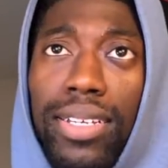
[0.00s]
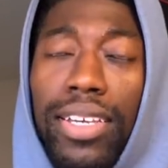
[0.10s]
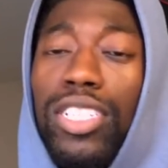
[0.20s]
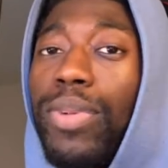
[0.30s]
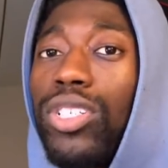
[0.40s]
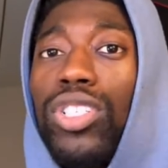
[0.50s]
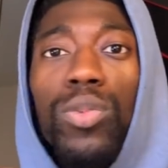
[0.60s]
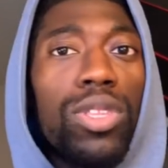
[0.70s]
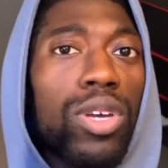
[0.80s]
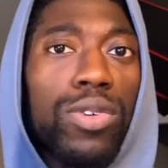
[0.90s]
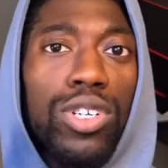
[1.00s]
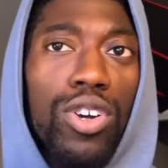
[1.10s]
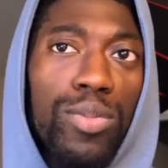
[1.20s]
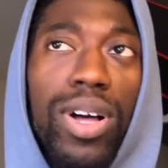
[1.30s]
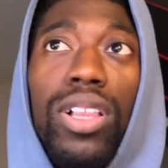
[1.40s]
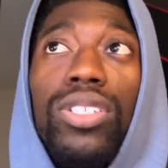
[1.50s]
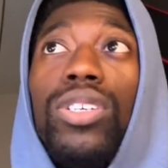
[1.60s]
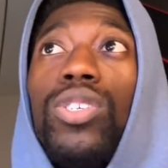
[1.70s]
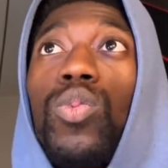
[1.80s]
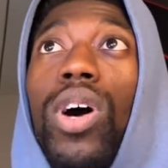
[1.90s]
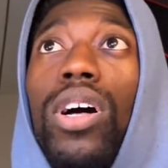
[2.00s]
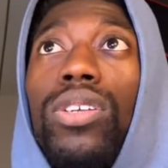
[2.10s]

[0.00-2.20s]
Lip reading: especially with their return policy as well.